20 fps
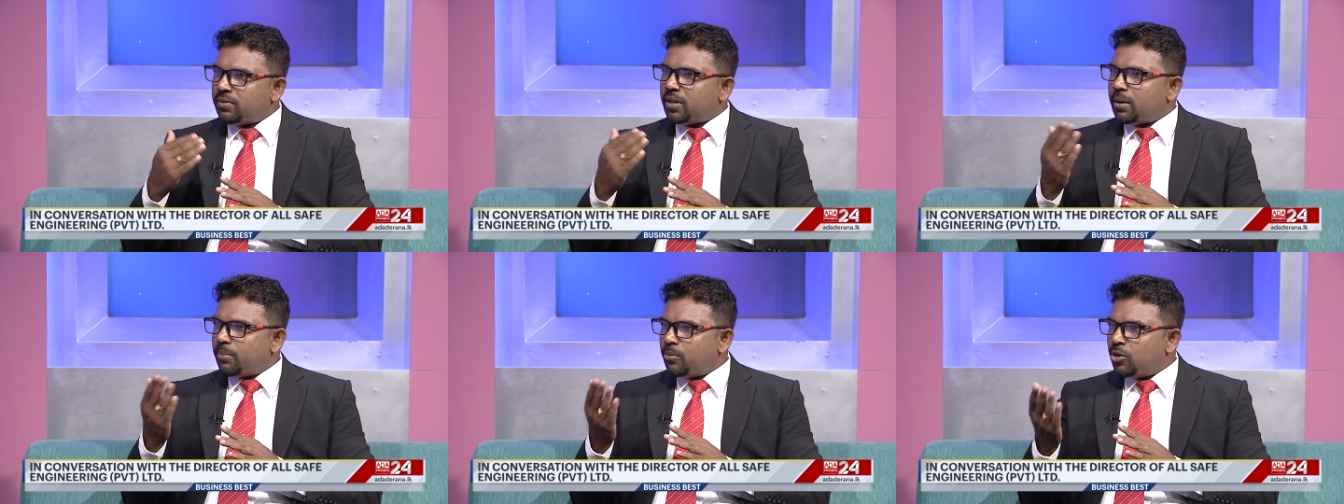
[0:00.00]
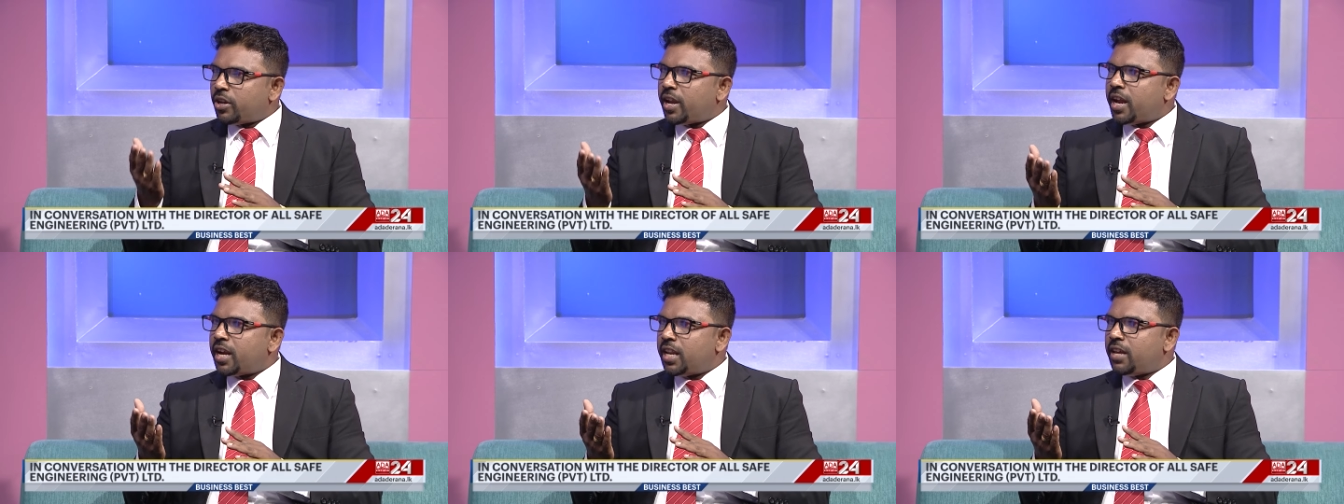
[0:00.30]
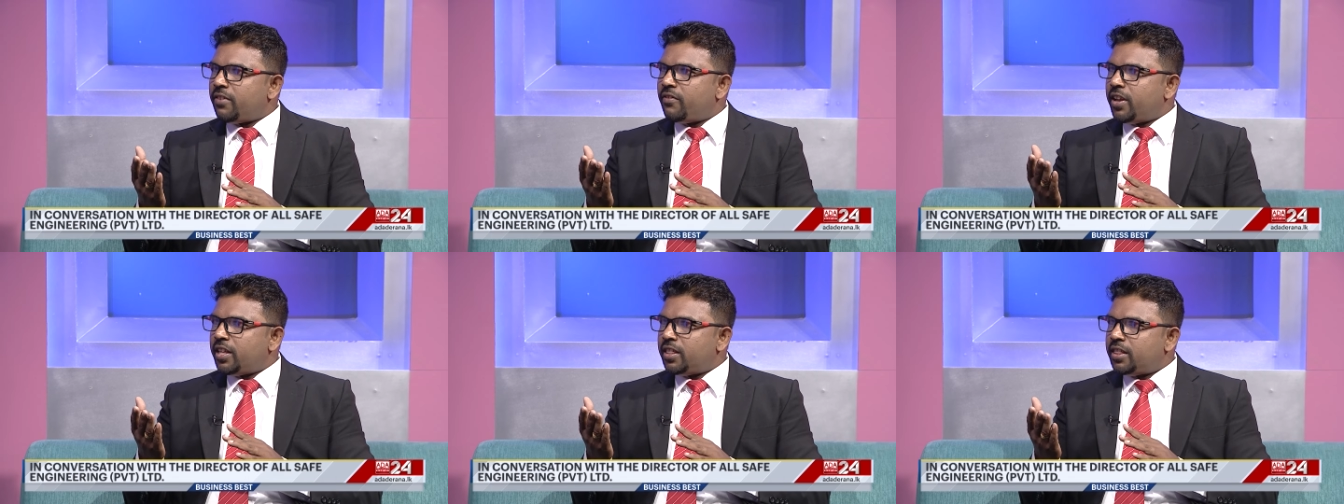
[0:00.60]

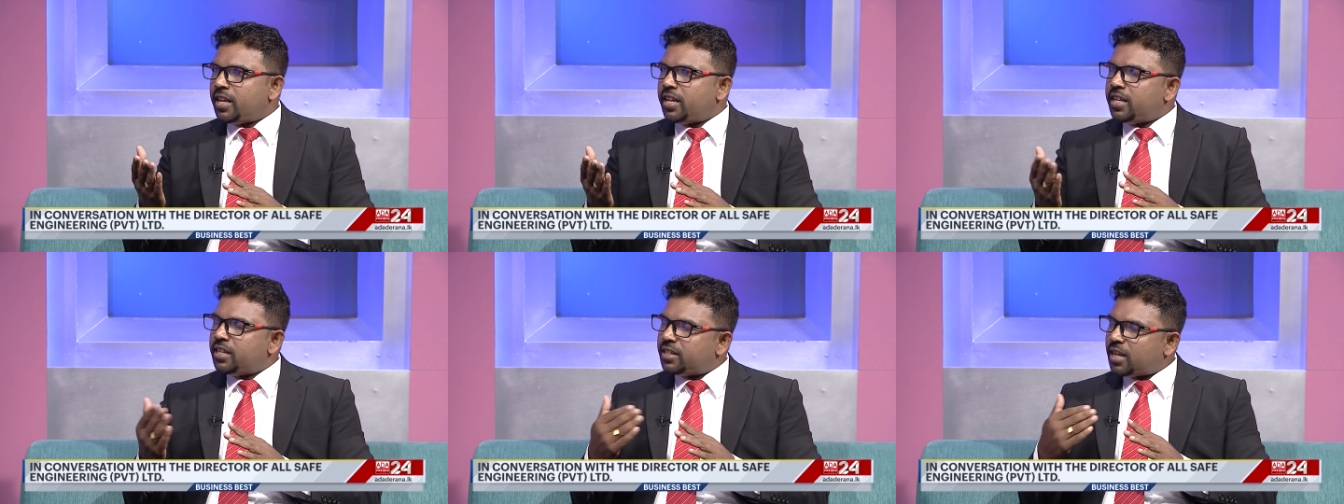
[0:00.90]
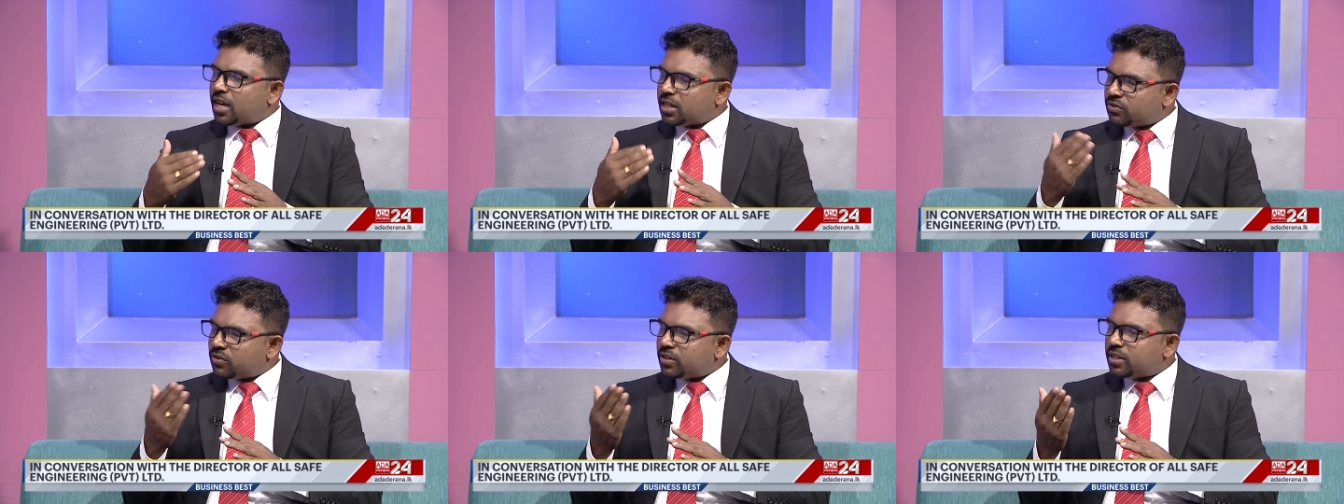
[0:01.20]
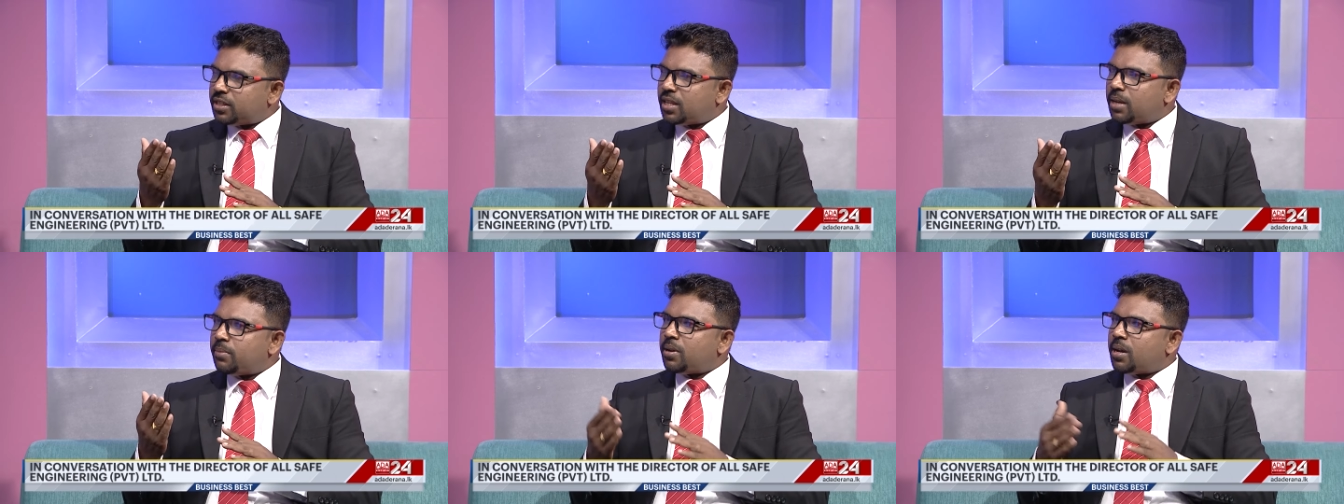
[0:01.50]
communicating with, with, them. in touch
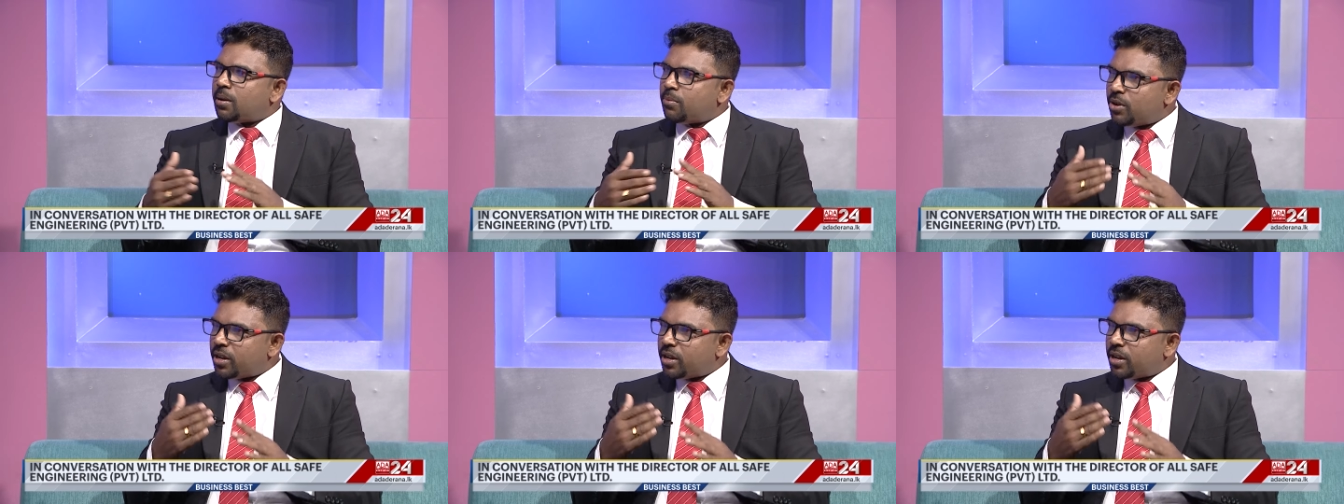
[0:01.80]
with them and it